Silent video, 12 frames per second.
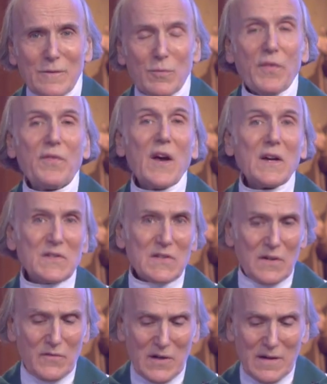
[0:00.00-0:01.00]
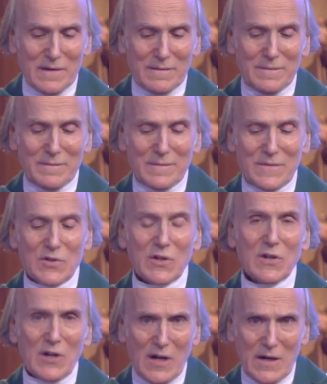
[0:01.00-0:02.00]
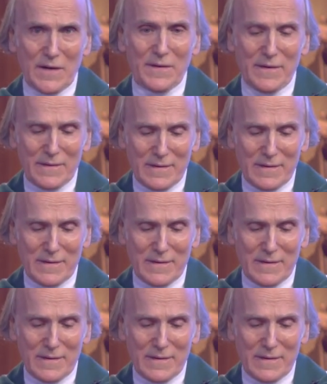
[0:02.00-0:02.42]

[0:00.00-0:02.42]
with thanksgiving to God,